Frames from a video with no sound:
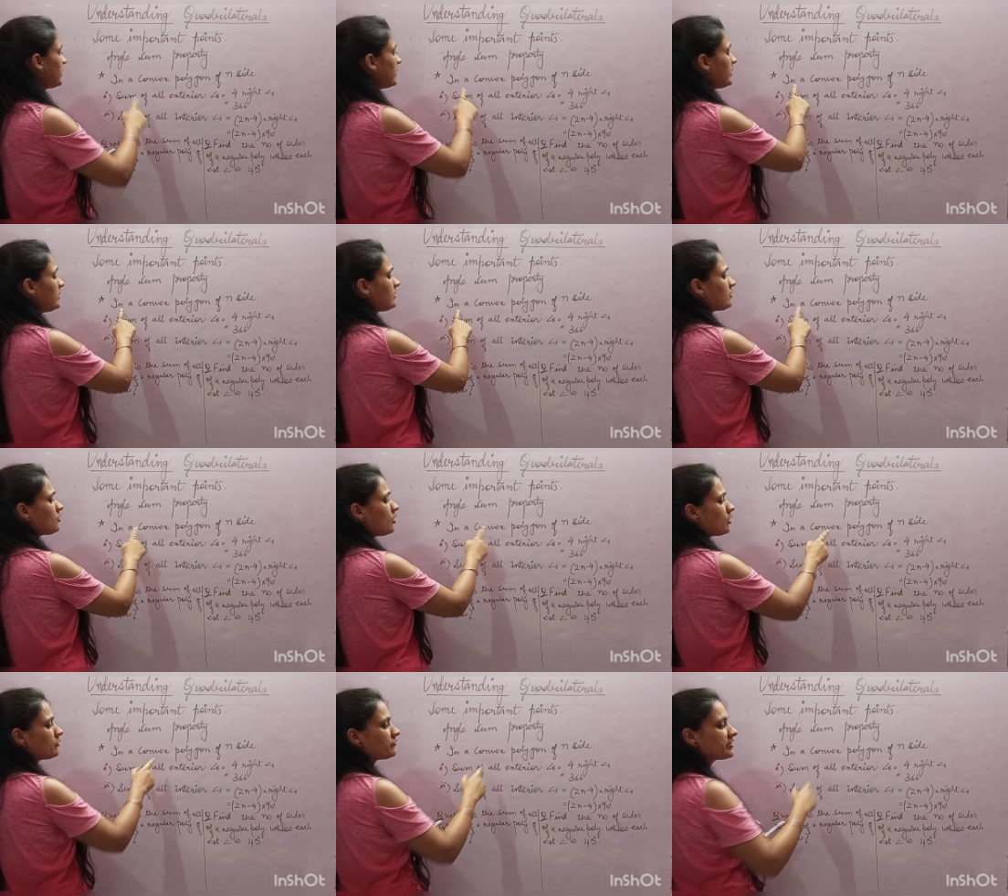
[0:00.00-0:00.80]
In a
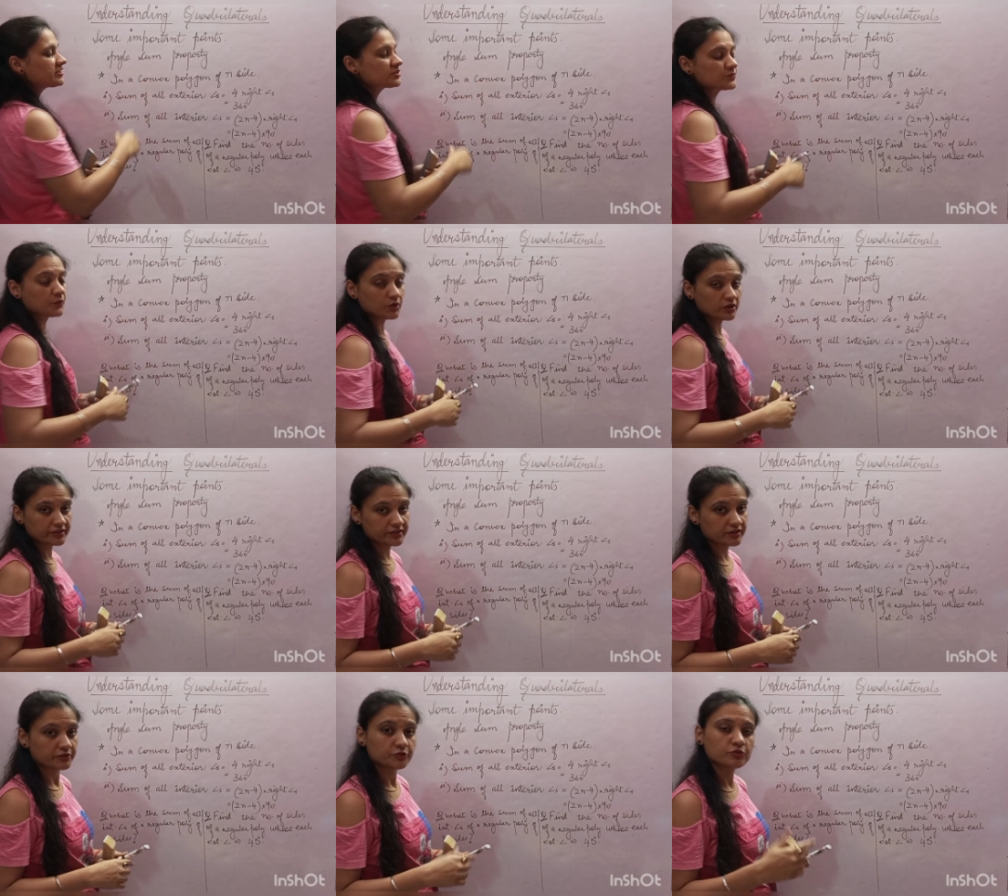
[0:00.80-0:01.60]
convex
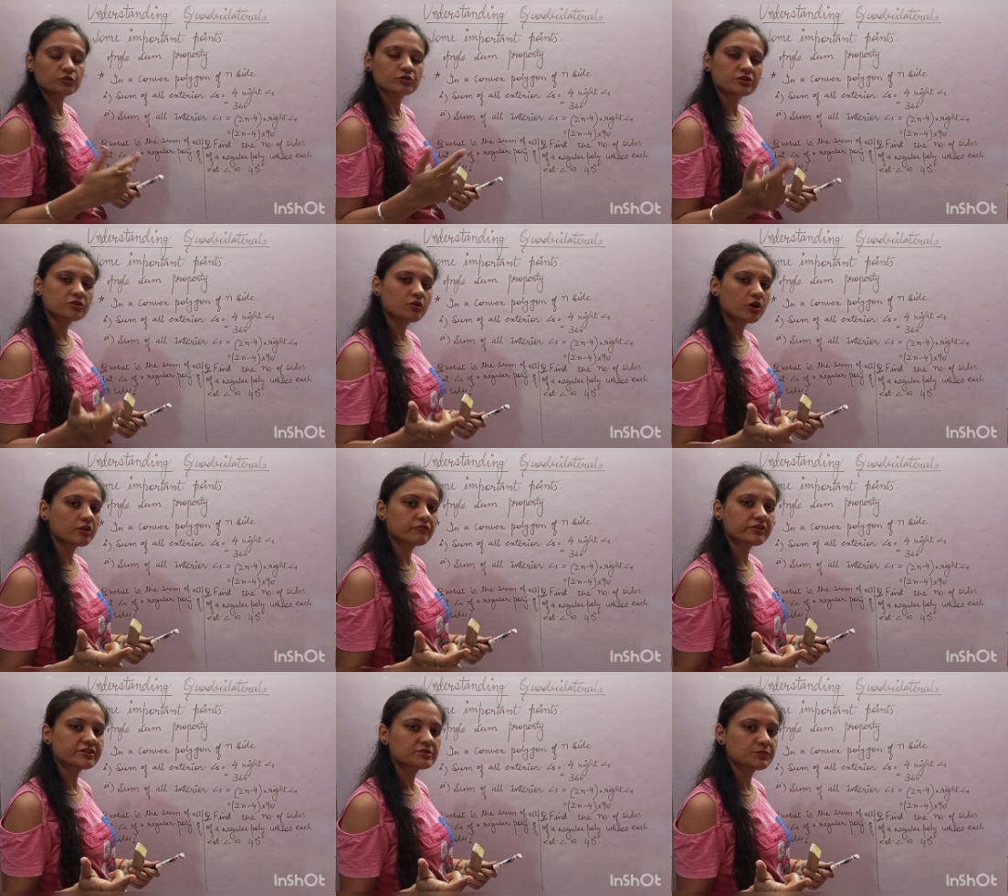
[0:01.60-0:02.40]
polygon, you know the
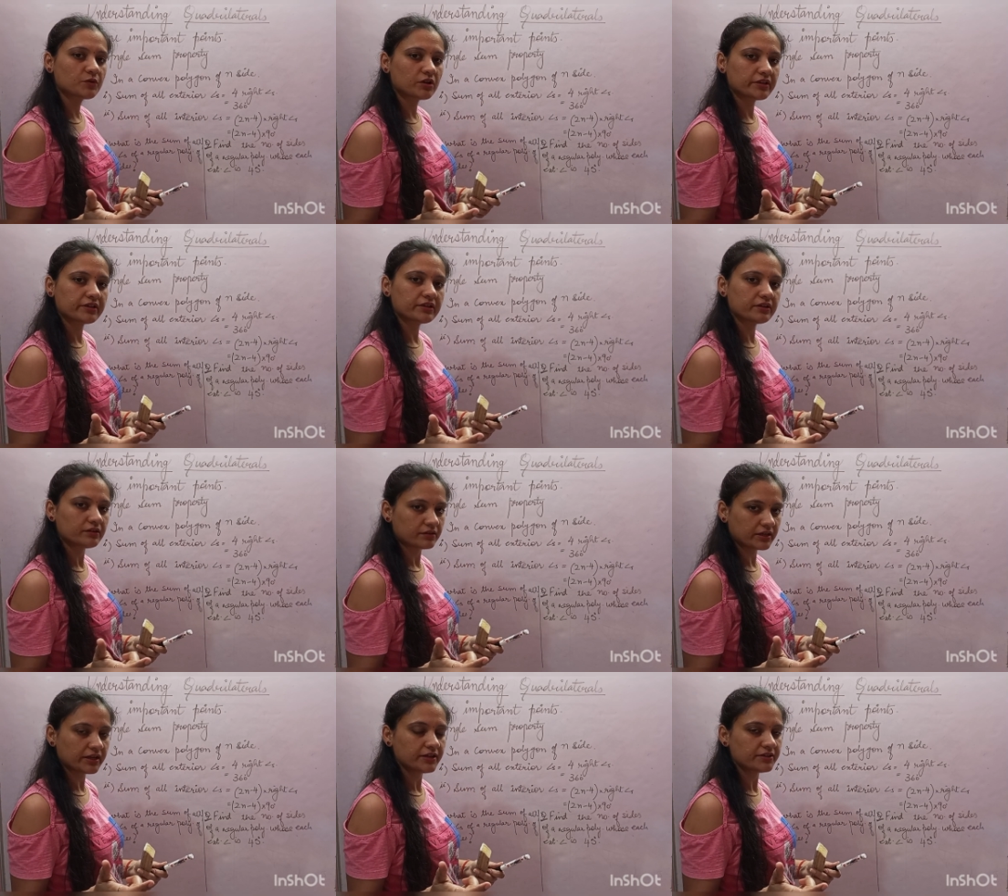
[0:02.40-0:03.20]
convex polygon,
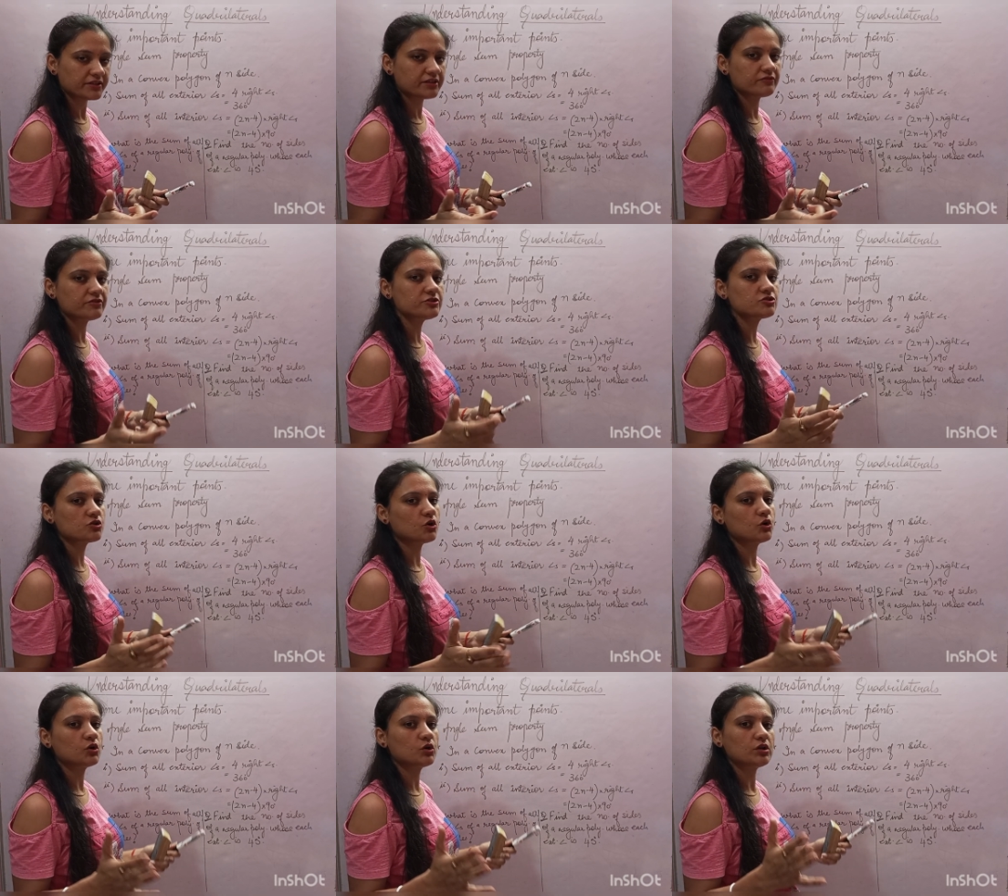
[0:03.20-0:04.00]
right? In which
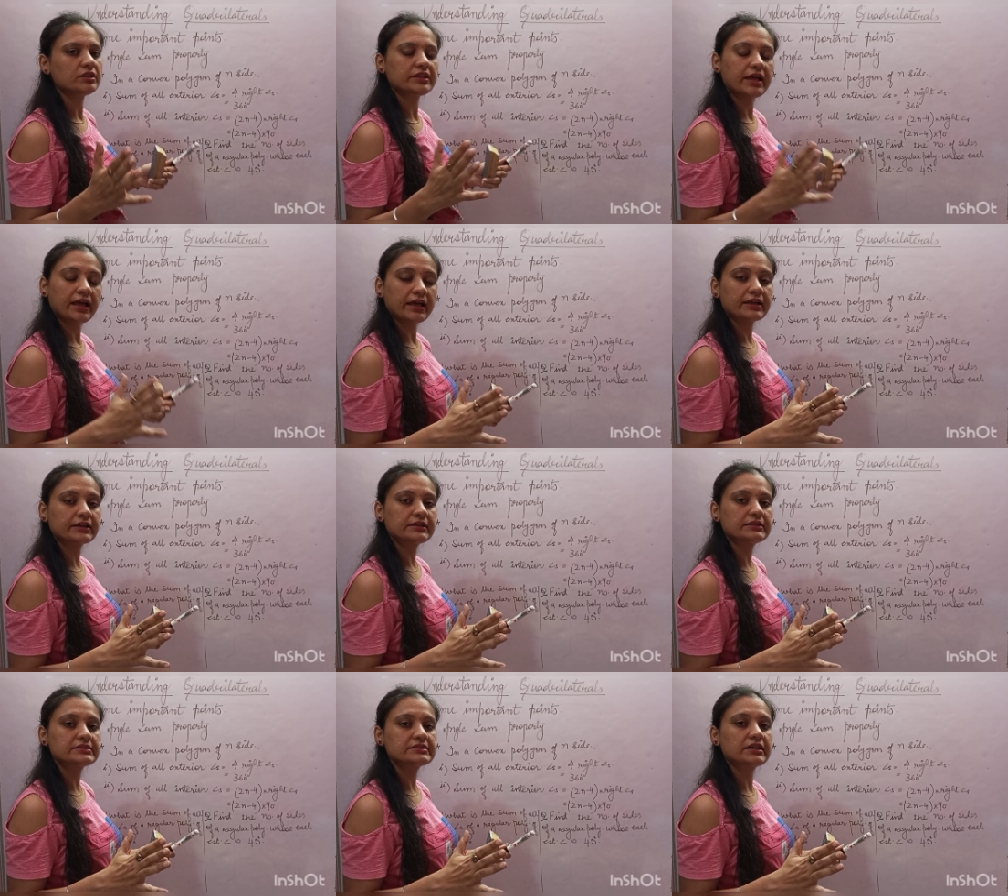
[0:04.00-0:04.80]
all the
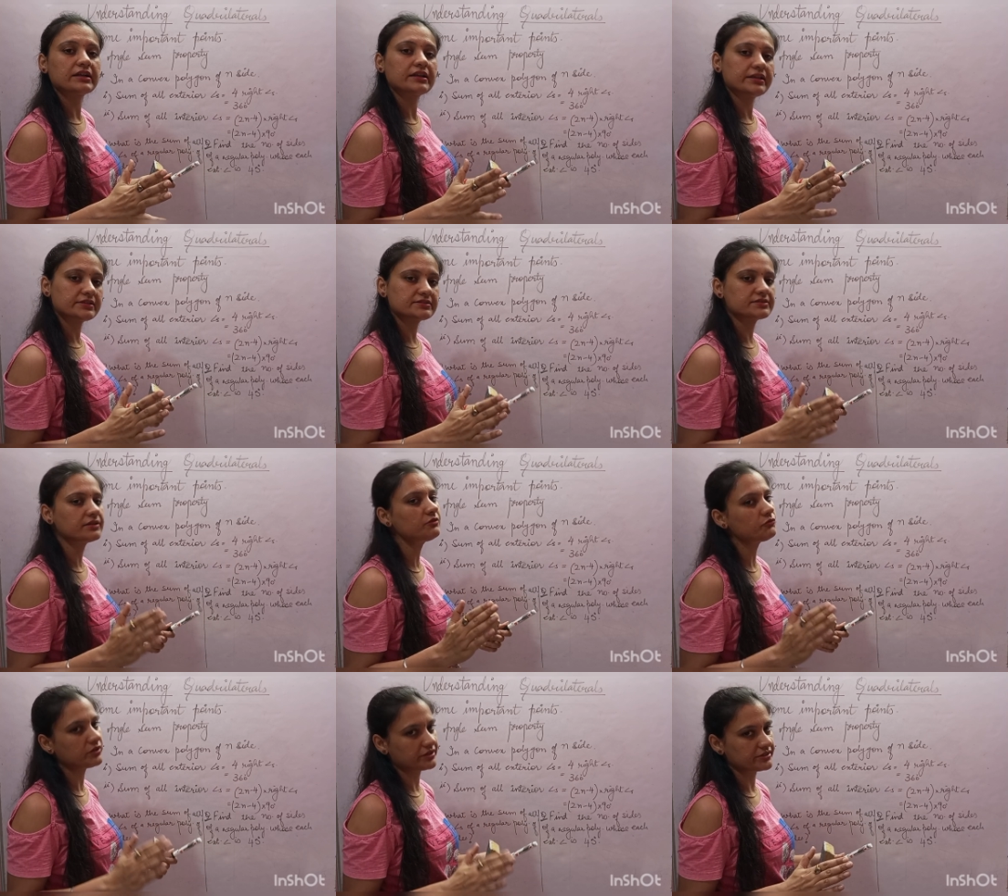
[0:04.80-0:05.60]
angles are less than
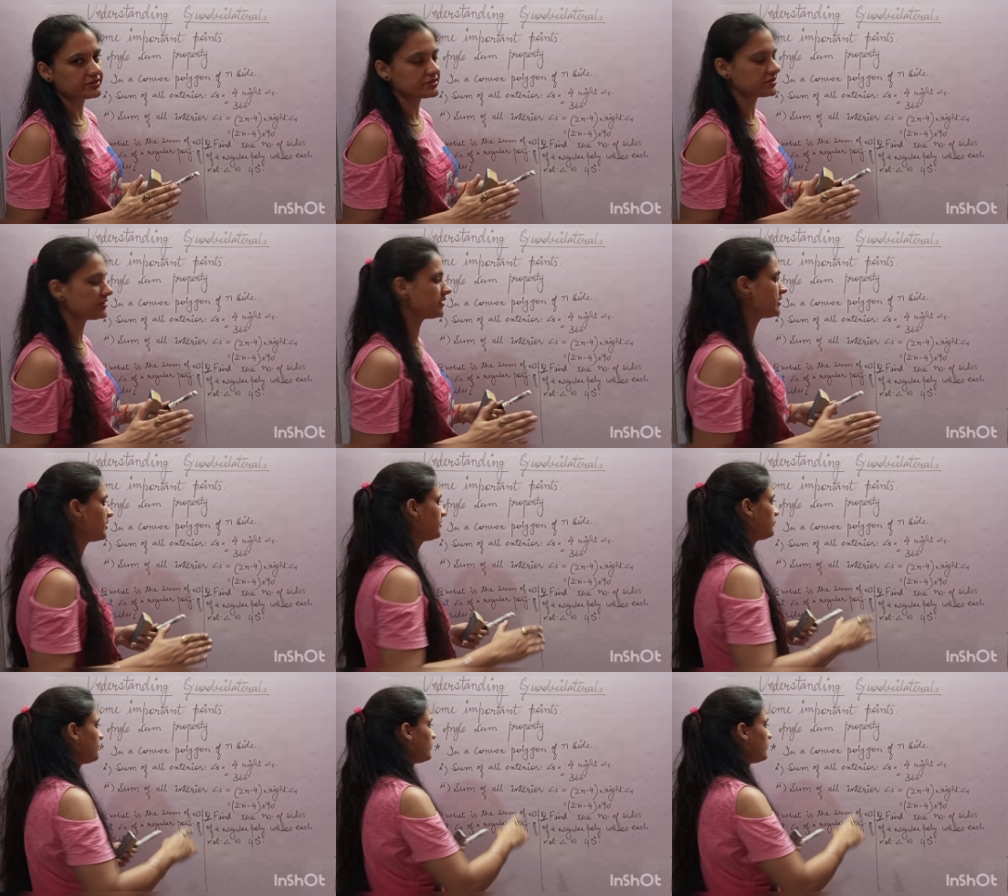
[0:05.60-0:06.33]
180 degree